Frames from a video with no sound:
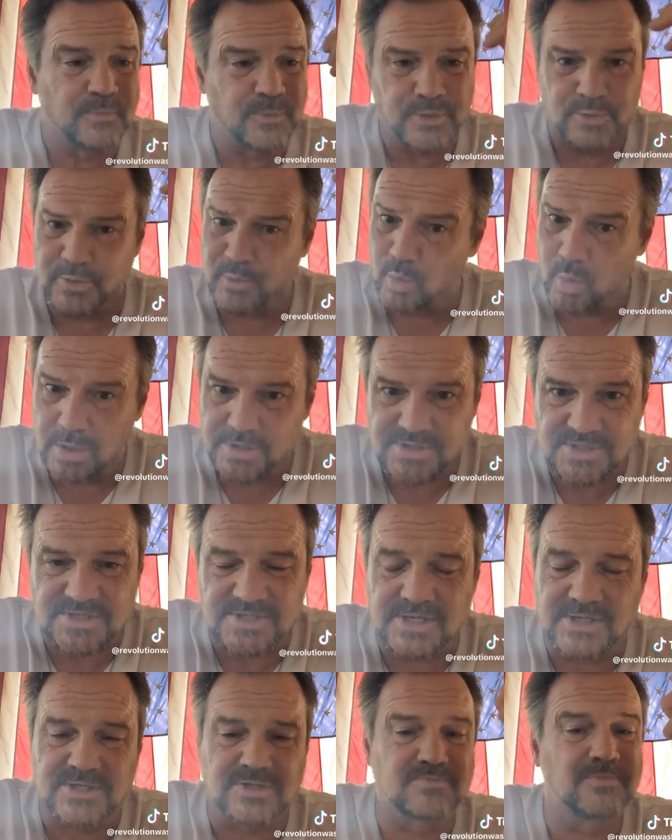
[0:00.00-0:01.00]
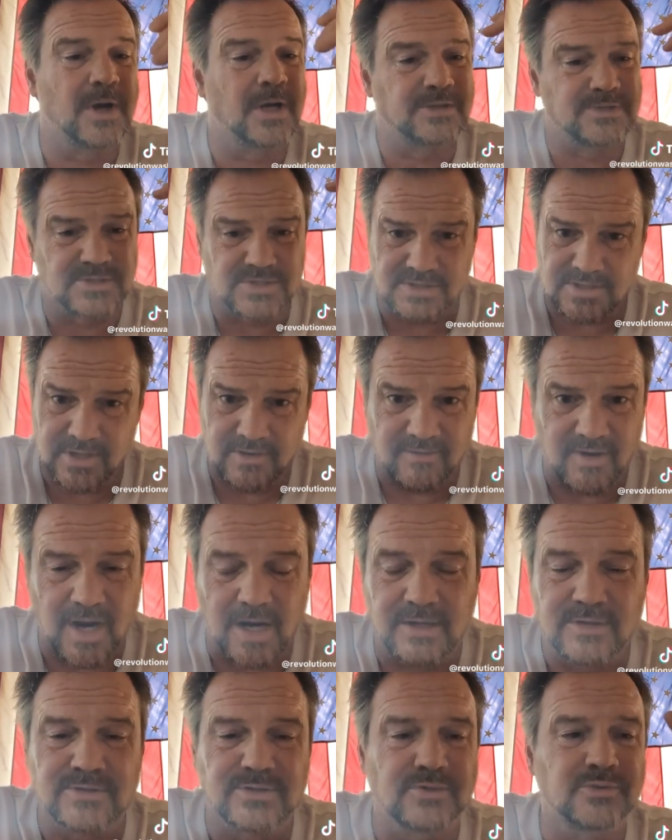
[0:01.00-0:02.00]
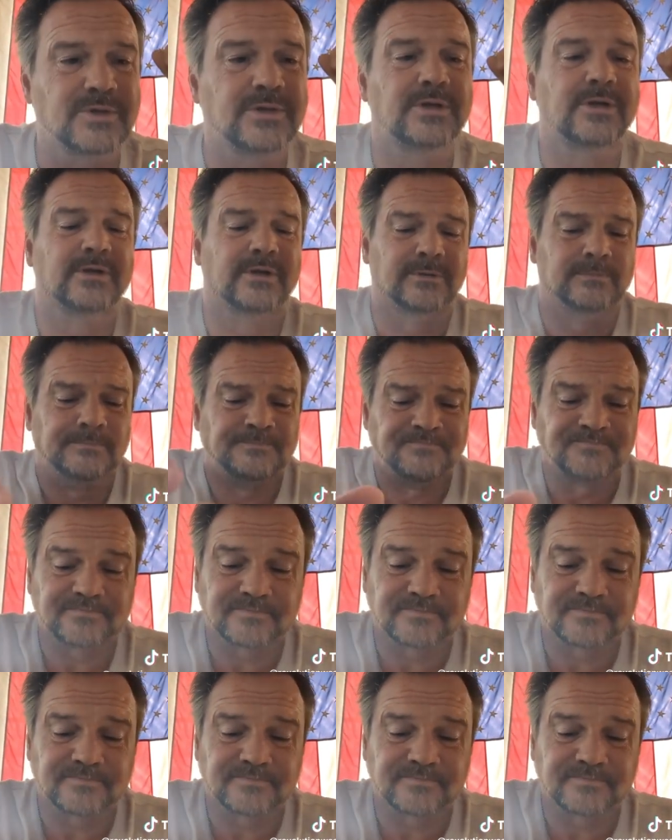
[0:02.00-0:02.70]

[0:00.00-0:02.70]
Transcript: it was 6 months, they've got it to a year,